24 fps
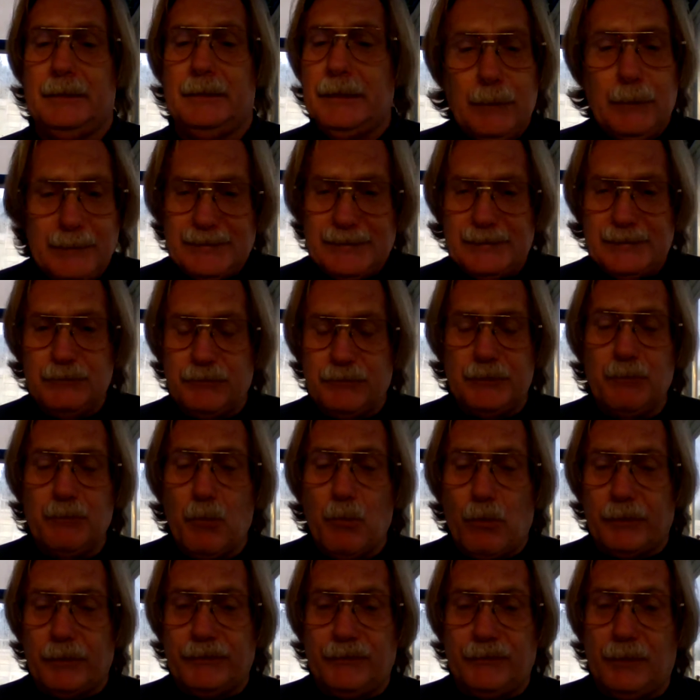He wasn't
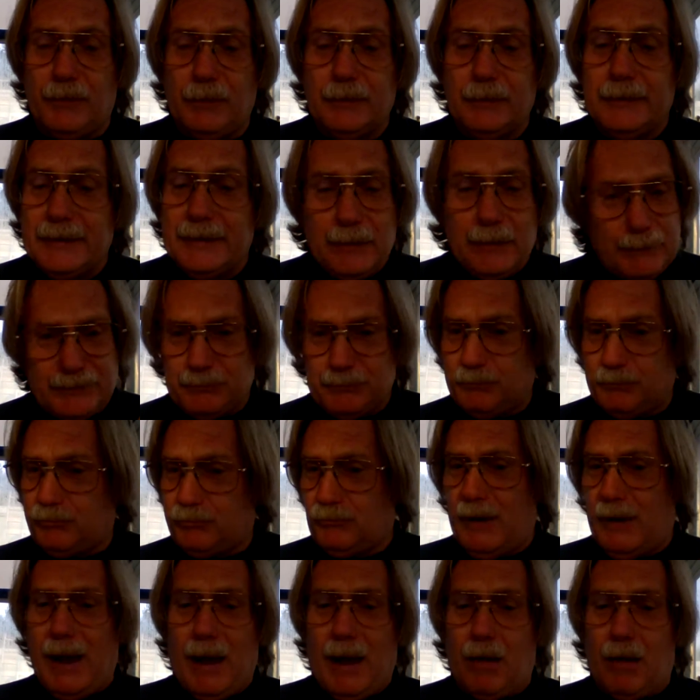remorseful. He was
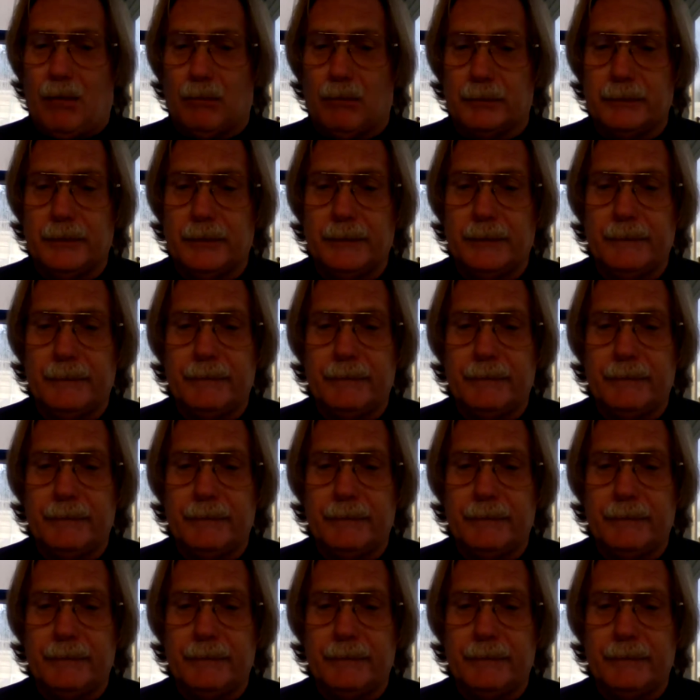proud.